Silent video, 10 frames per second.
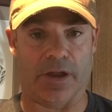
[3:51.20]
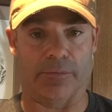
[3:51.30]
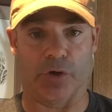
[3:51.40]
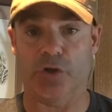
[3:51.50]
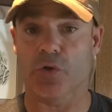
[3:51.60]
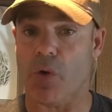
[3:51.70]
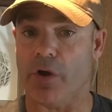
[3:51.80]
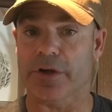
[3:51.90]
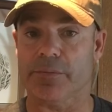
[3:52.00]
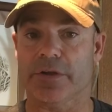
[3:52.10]
good
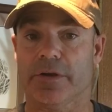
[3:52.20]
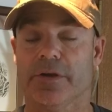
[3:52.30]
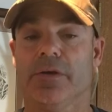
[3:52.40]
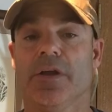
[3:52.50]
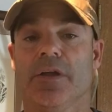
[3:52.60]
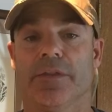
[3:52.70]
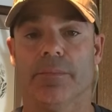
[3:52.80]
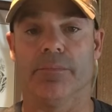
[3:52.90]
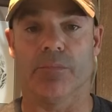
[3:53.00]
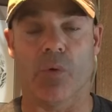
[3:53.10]
quality material, the
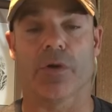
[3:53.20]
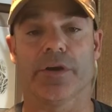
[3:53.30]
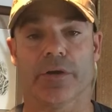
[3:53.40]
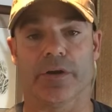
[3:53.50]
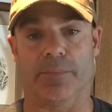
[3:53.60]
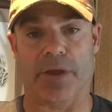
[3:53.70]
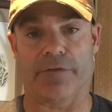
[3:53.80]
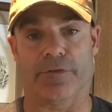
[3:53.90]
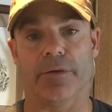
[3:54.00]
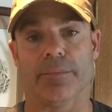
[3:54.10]
more you're going to pay
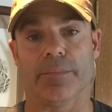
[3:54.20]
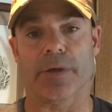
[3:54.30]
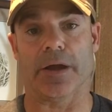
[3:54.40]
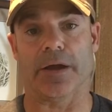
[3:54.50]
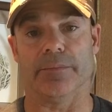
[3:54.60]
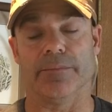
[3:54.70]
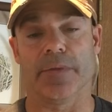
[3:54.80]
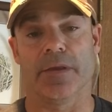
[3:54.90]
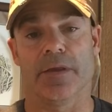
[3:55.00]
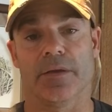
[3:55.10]
for your
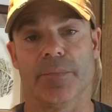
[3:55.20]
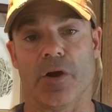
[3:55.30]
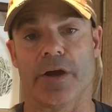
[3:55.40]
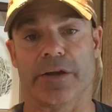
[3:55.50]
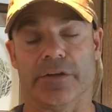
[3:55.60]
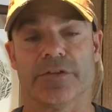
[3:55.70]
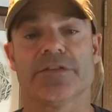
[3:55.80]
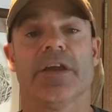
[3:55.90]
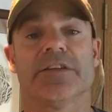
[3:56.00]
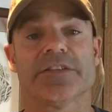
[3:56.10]
binoculars.
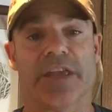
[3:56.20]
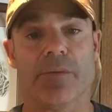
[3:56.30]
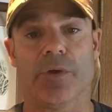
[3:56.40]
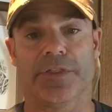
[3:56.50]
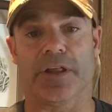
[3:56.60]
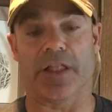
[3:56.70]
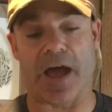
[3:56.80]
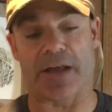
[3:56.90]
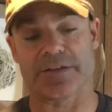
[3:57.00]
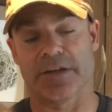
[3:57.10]
Same with the
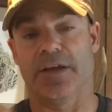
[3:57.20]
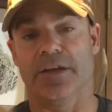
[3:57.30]
glass.